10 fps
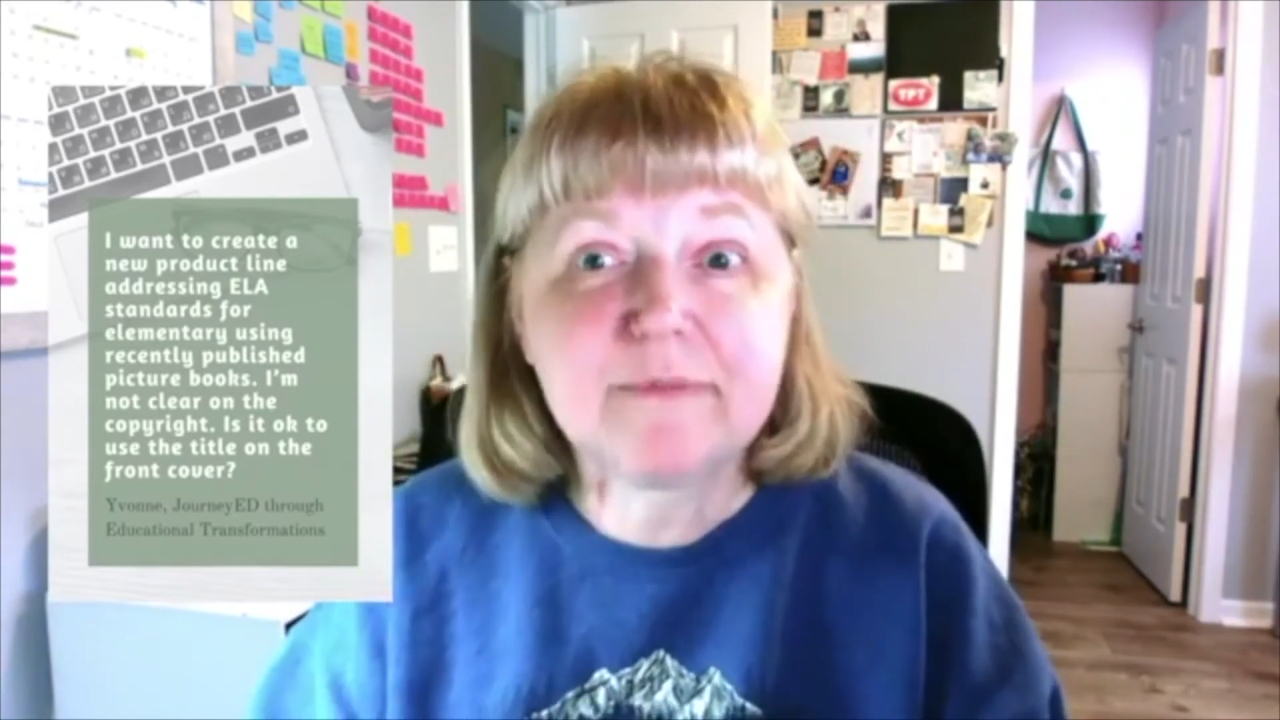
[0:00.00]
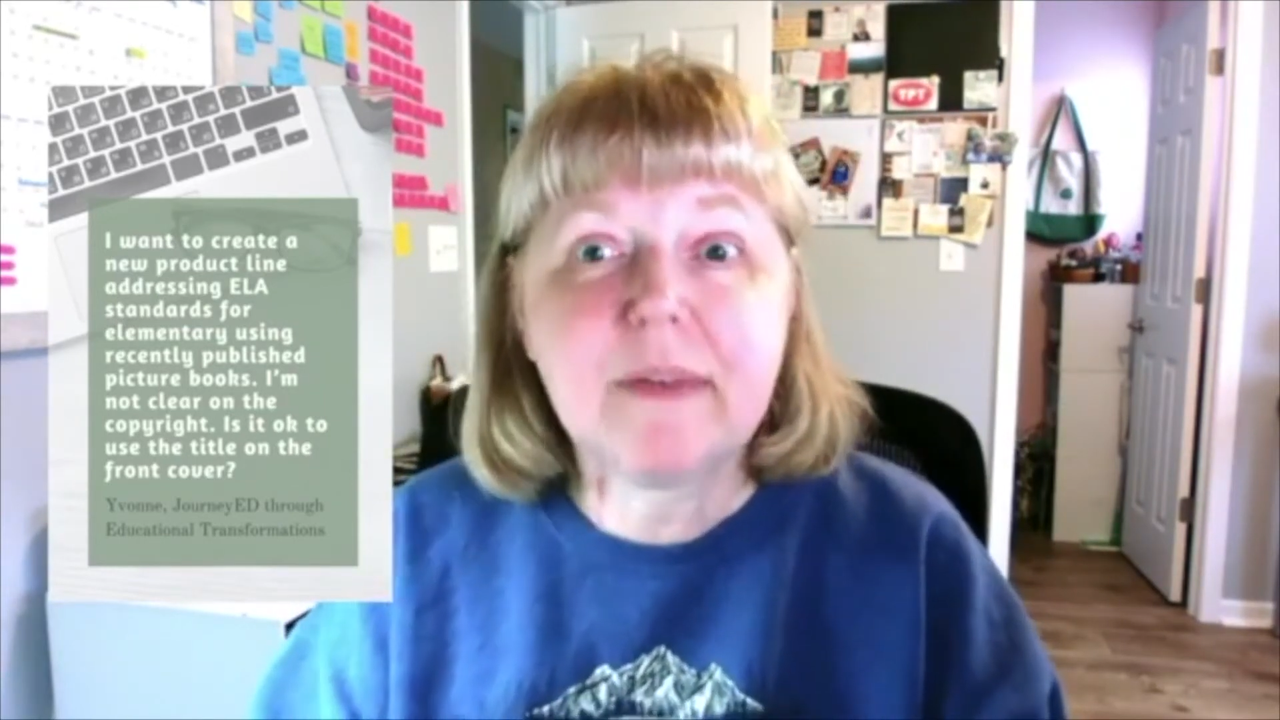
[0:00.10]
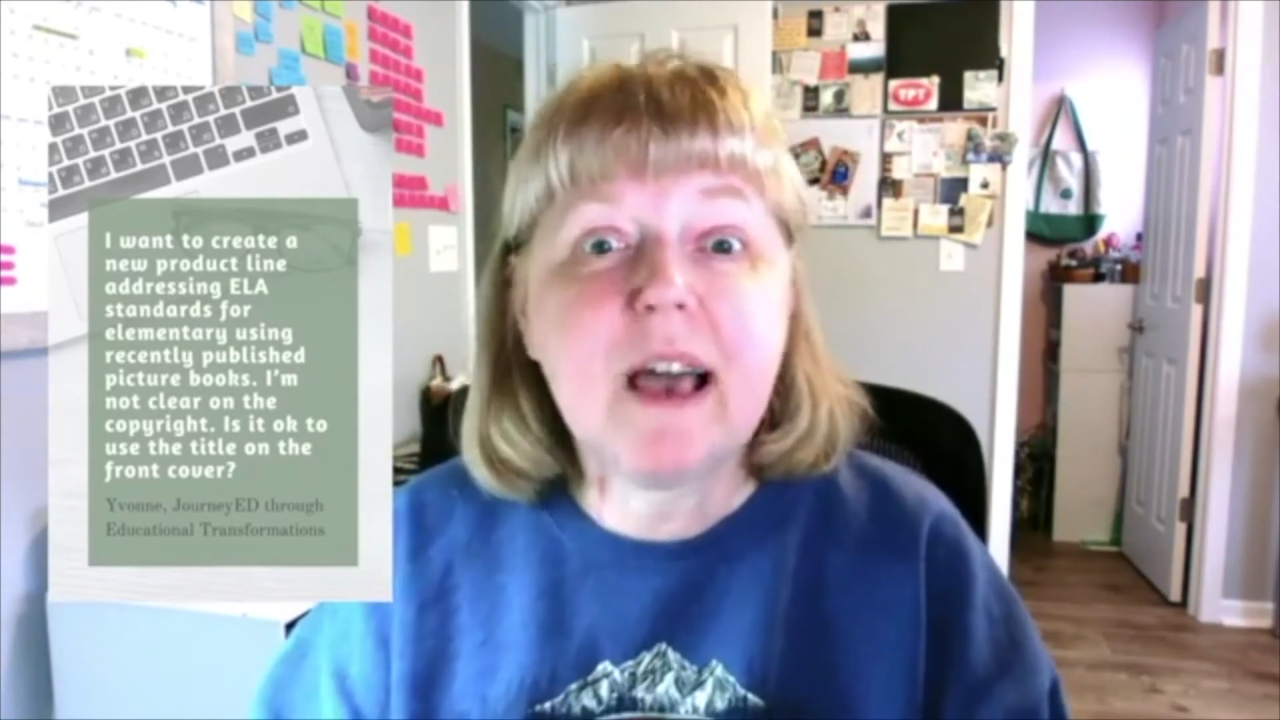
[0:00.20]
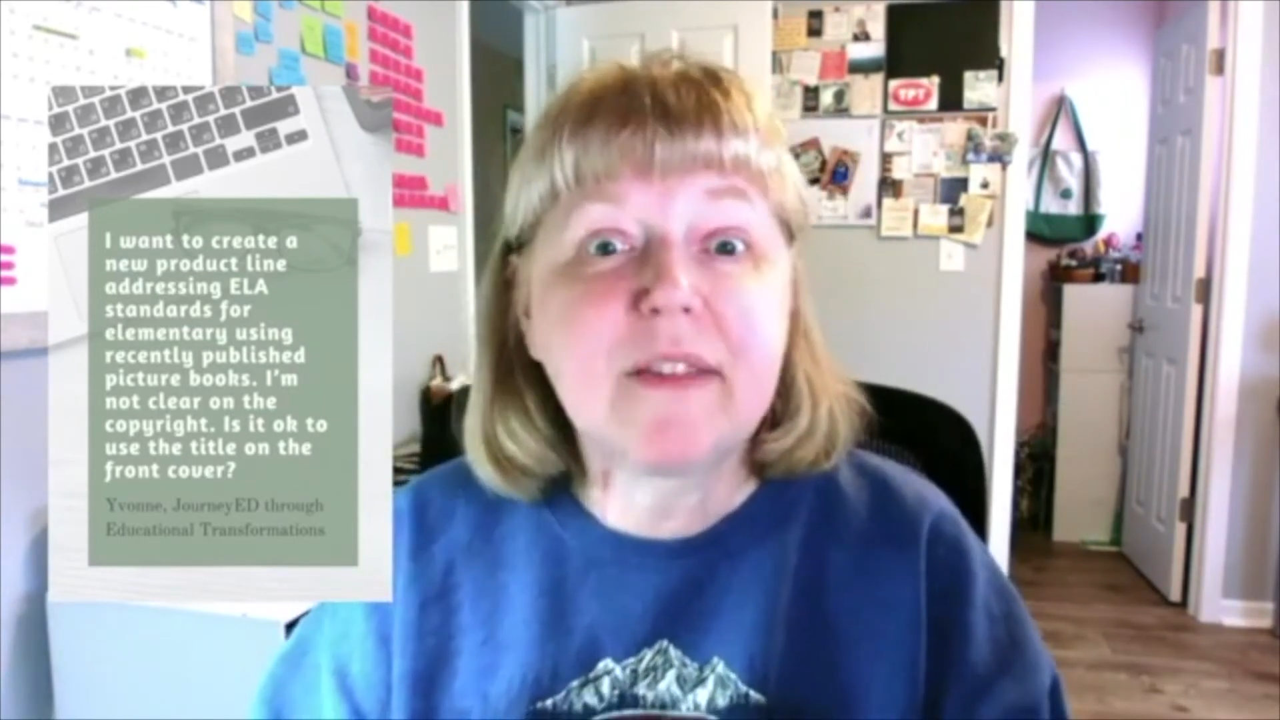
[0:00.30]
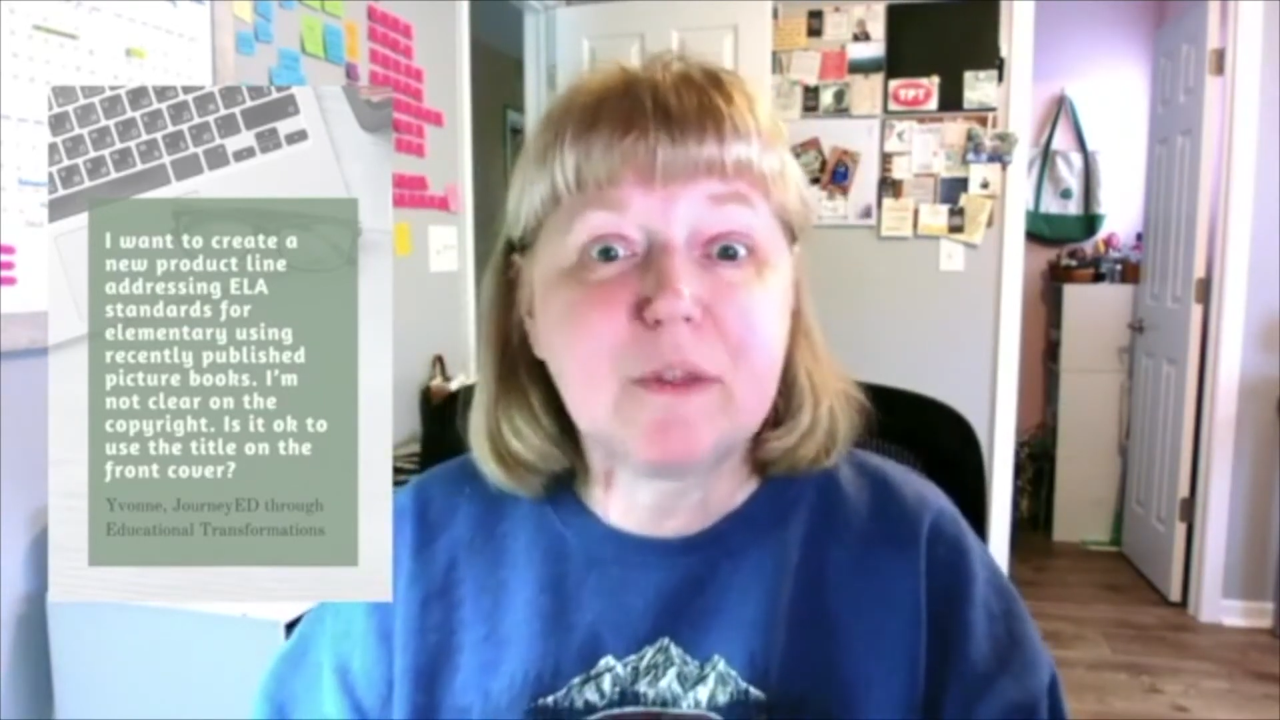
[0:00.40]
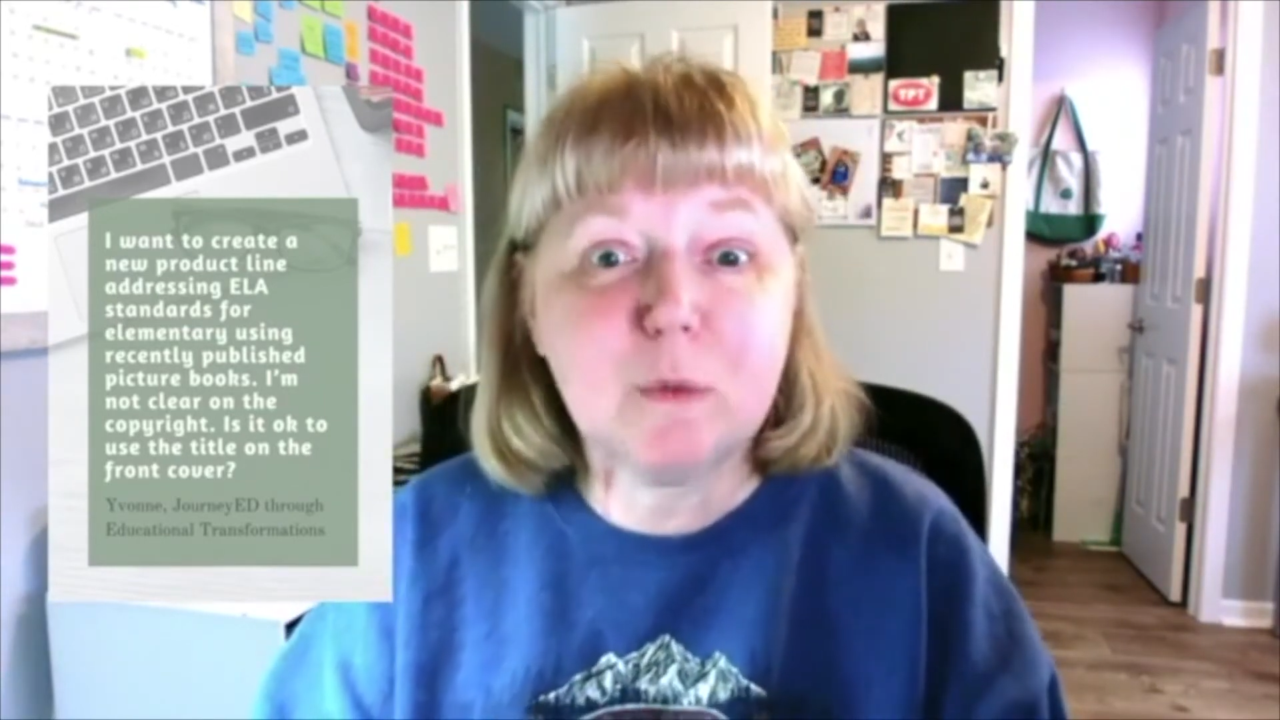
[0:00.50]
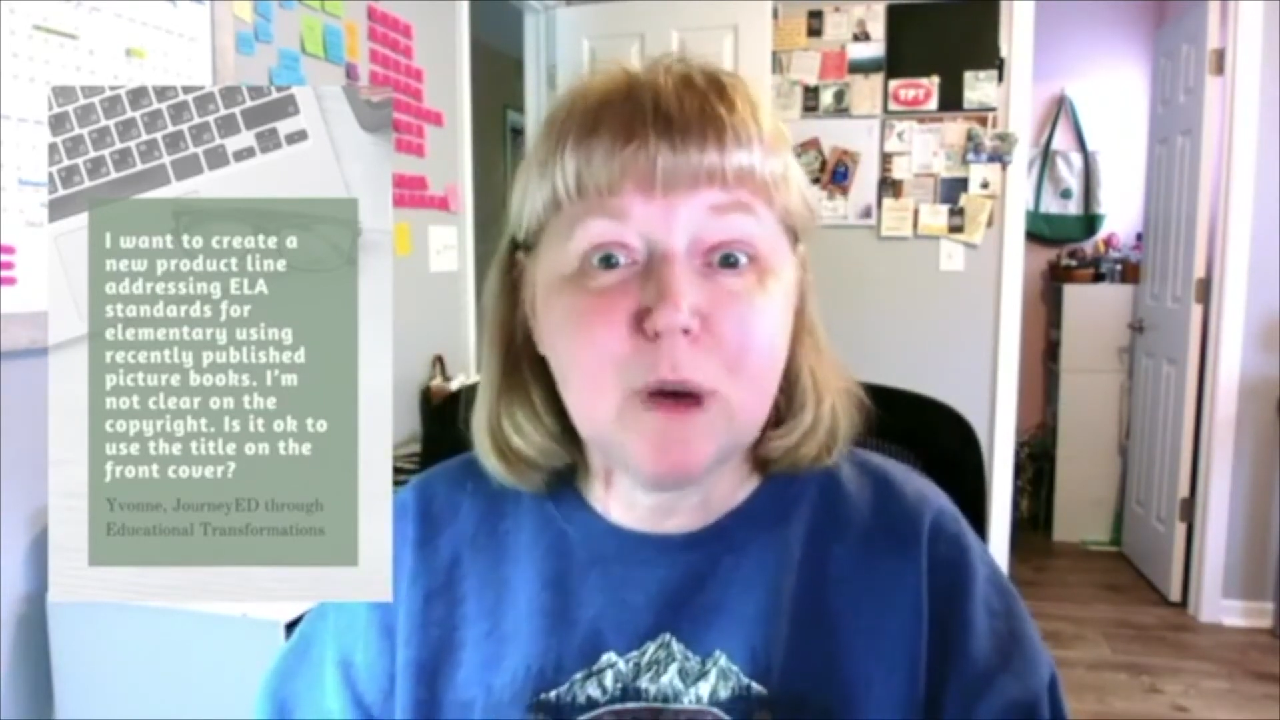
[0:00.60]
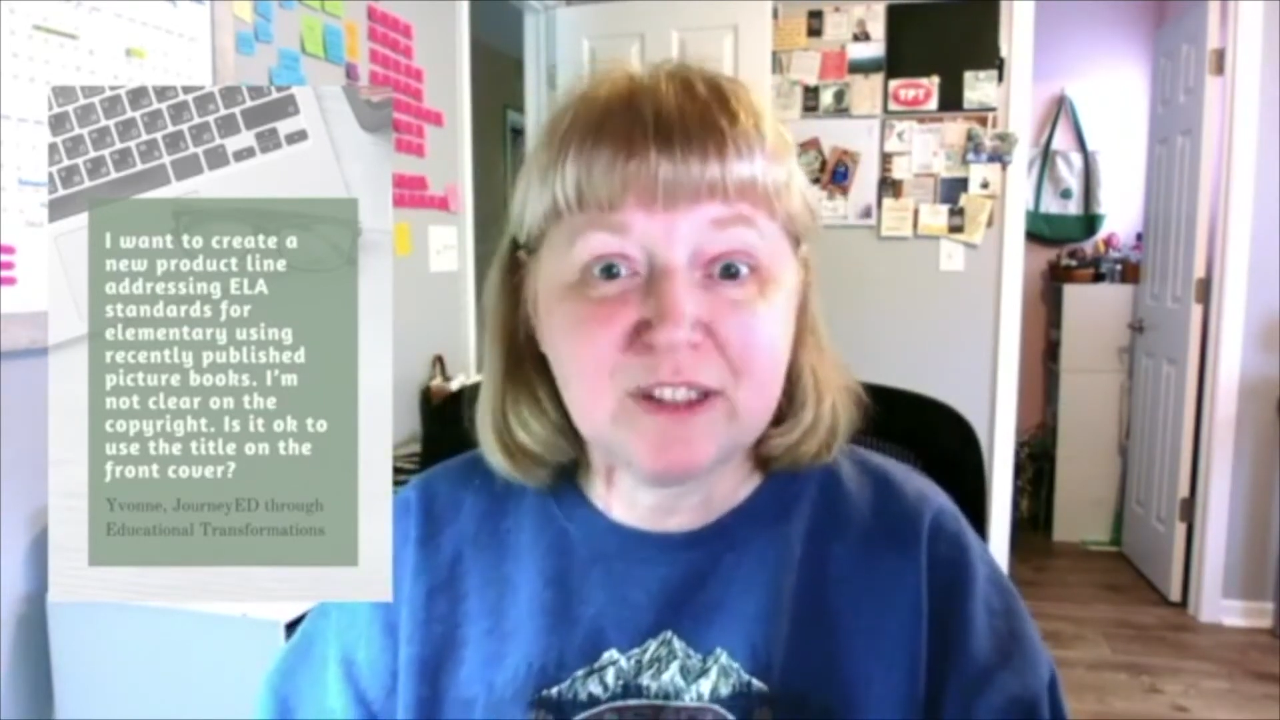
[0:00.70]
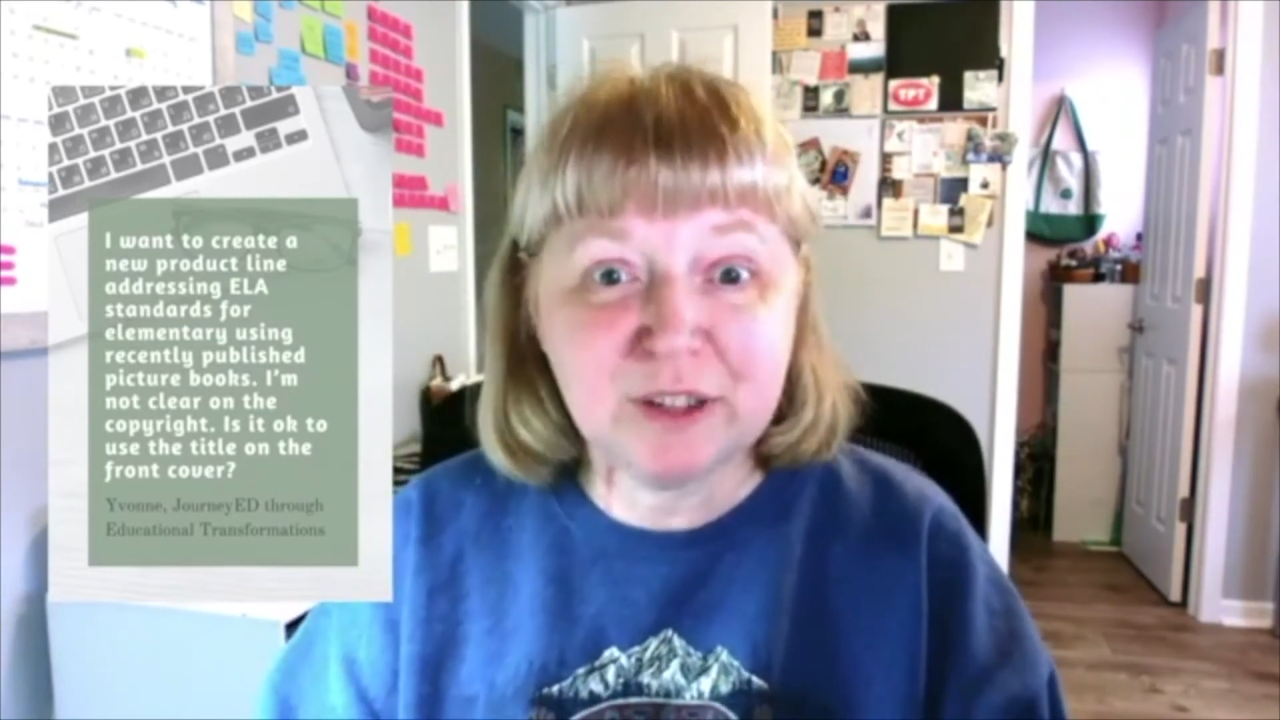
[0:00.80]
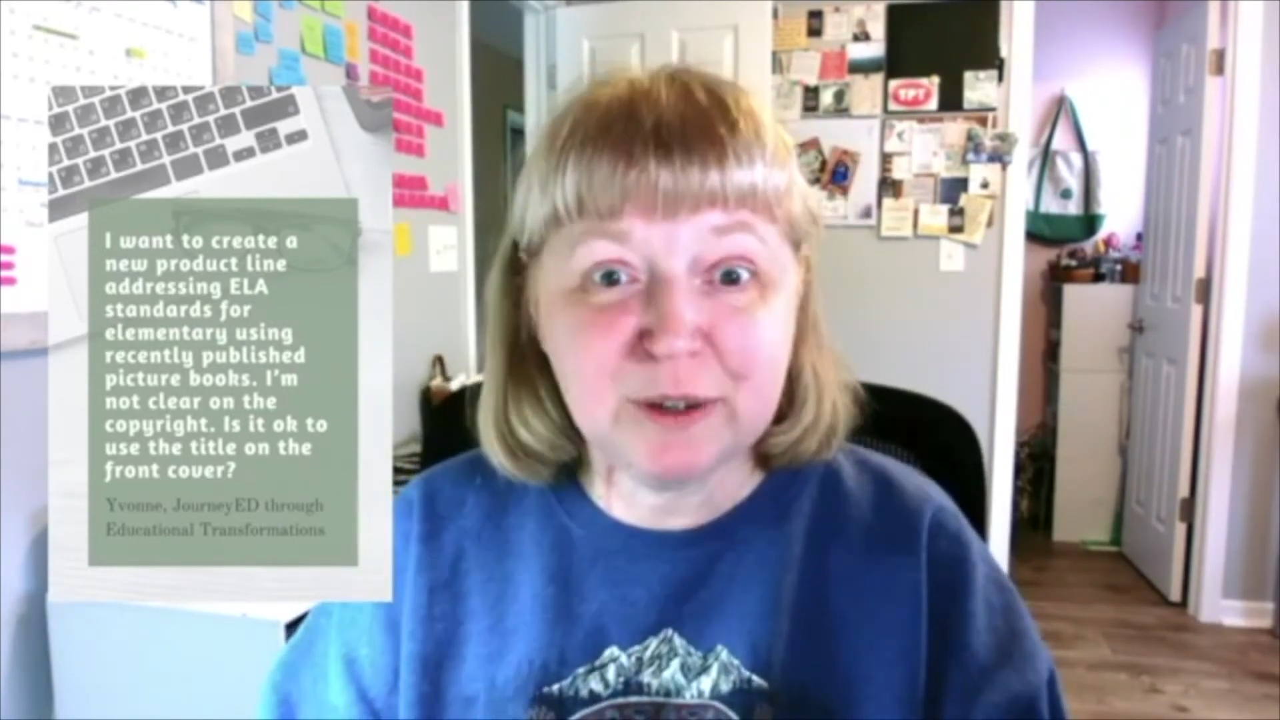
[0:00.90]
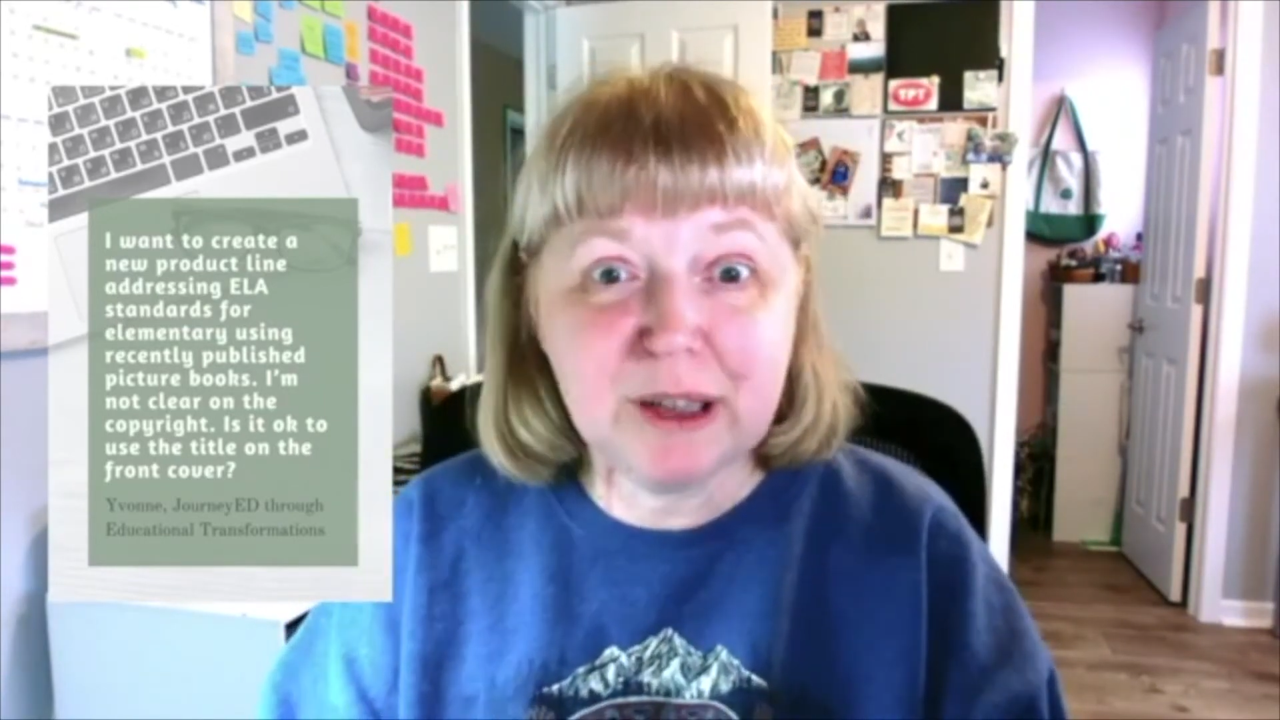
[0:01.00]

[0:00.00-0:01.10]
out the wazoo.